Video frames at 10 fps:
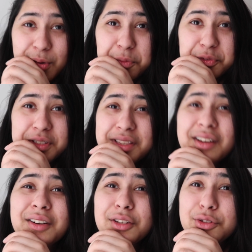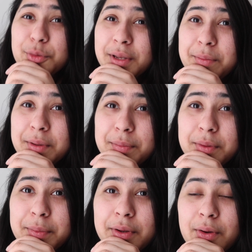hopefully there aren't too many
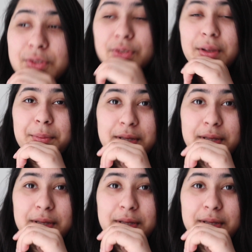people, but also that